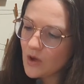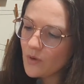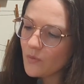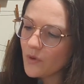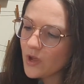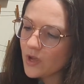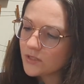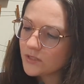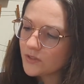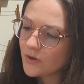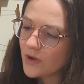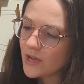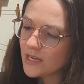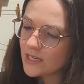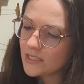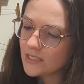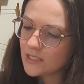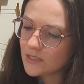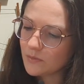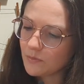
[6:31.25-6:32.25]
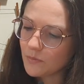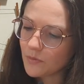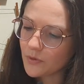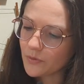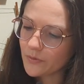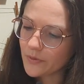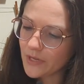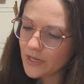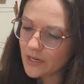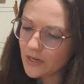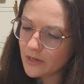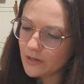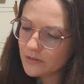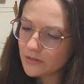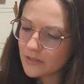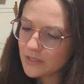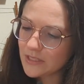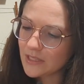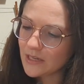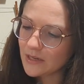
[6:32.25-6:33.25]
We also added some Merino
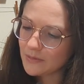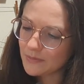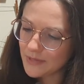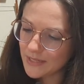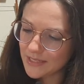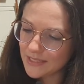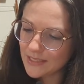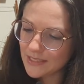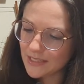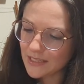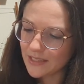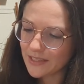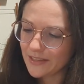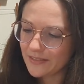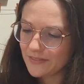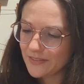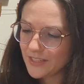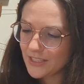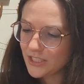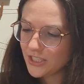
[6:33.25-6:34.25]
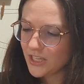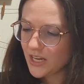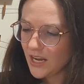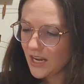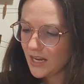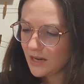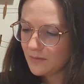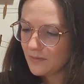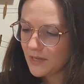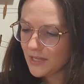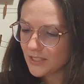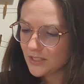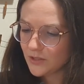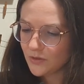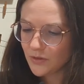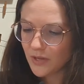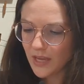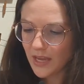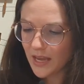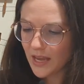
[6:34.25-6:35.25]
cinnamon to lift the shade, because
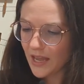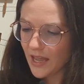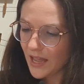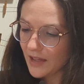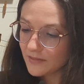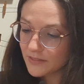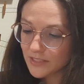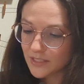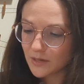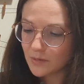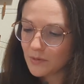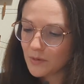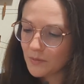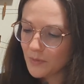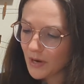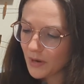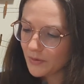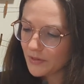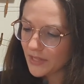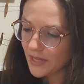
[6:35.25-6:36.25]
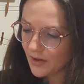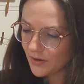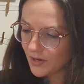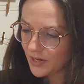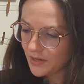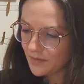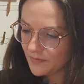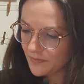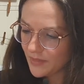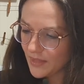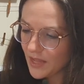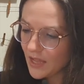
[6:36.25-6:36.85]
you can't have Cinnamon Bear without it.